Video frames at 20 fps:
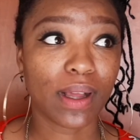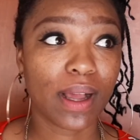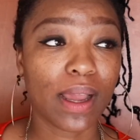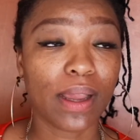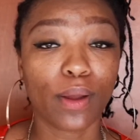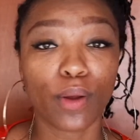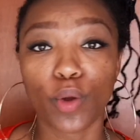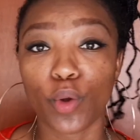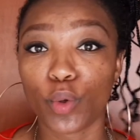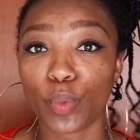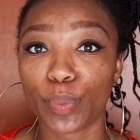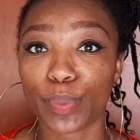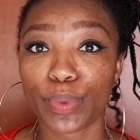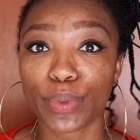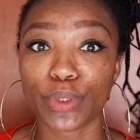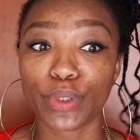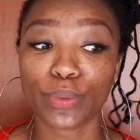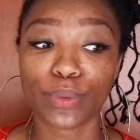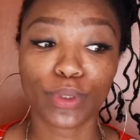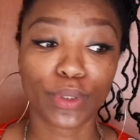I hope
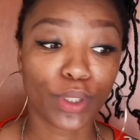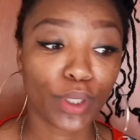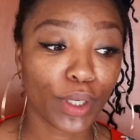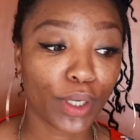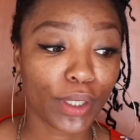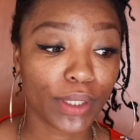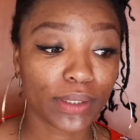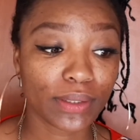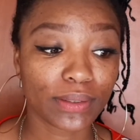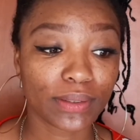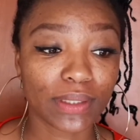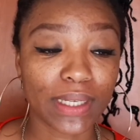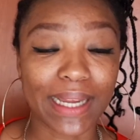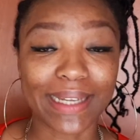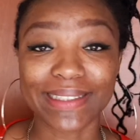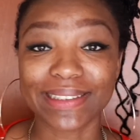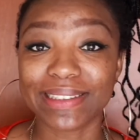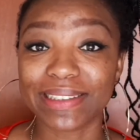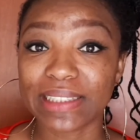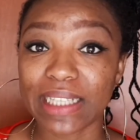you learned. I
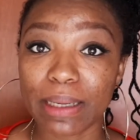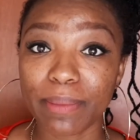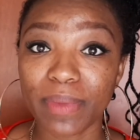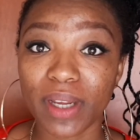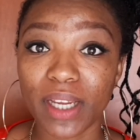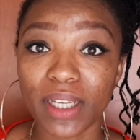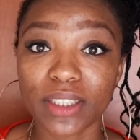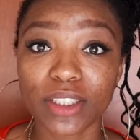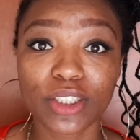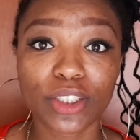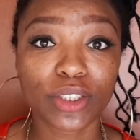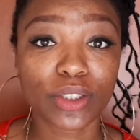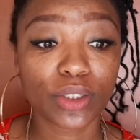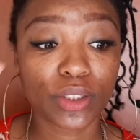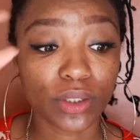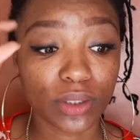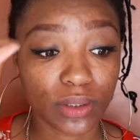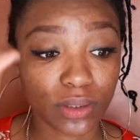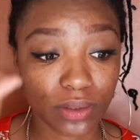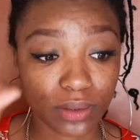didn't say much,
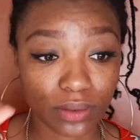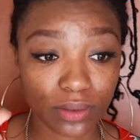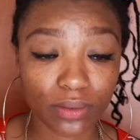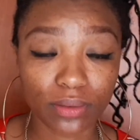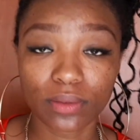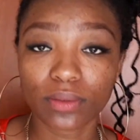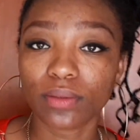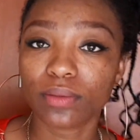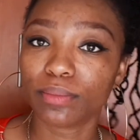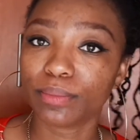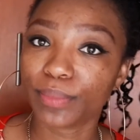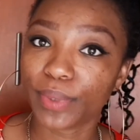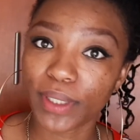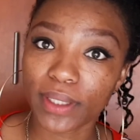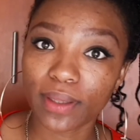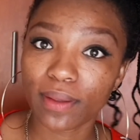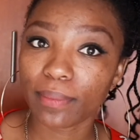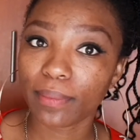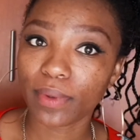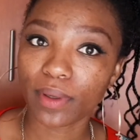just
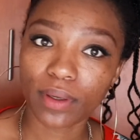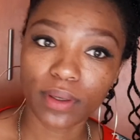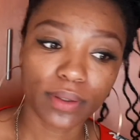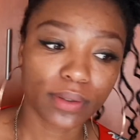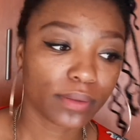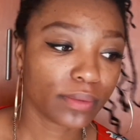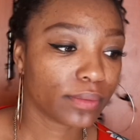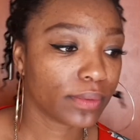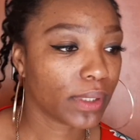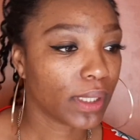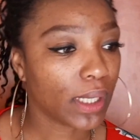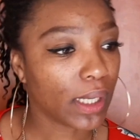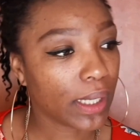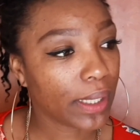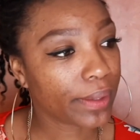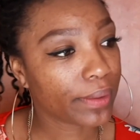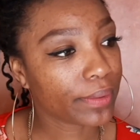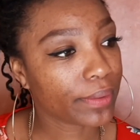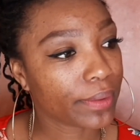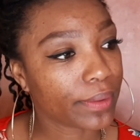put them on.
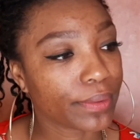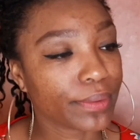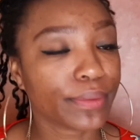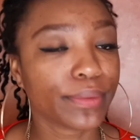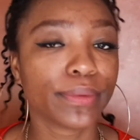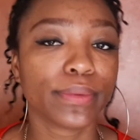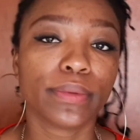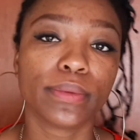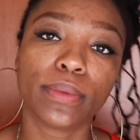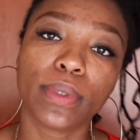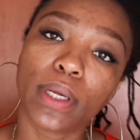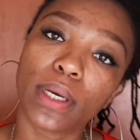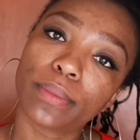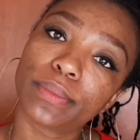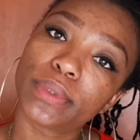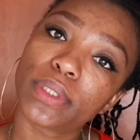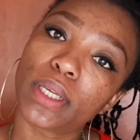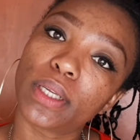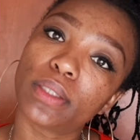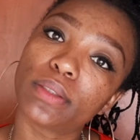I don't know what
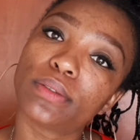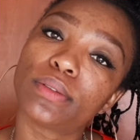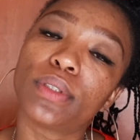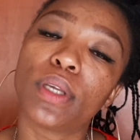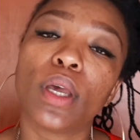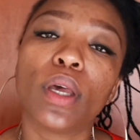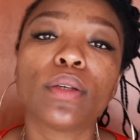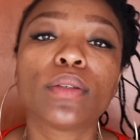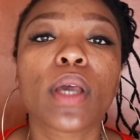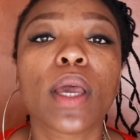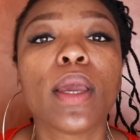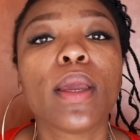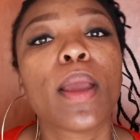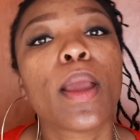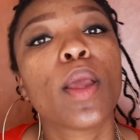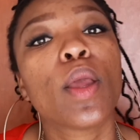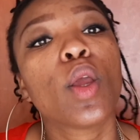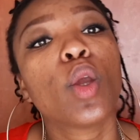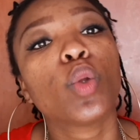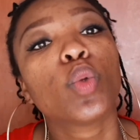I'm saying. Okay,
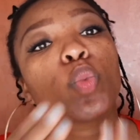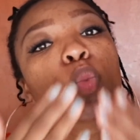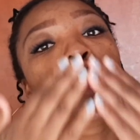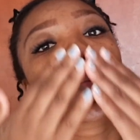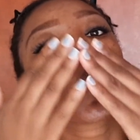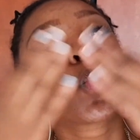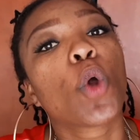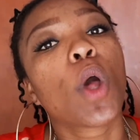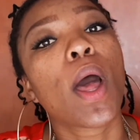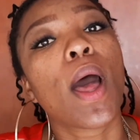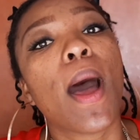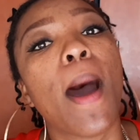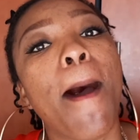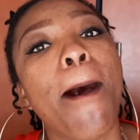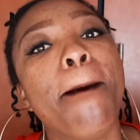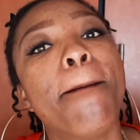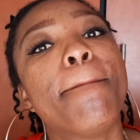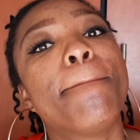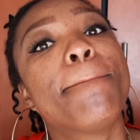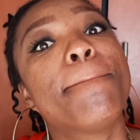
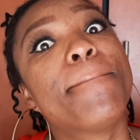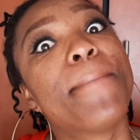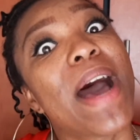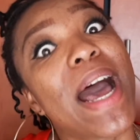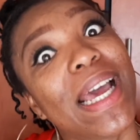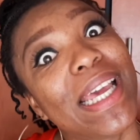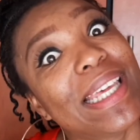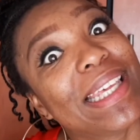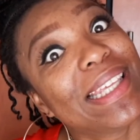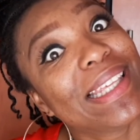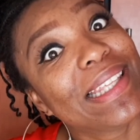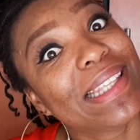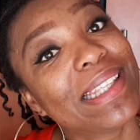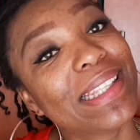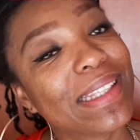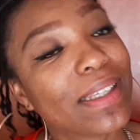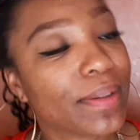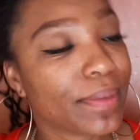bye.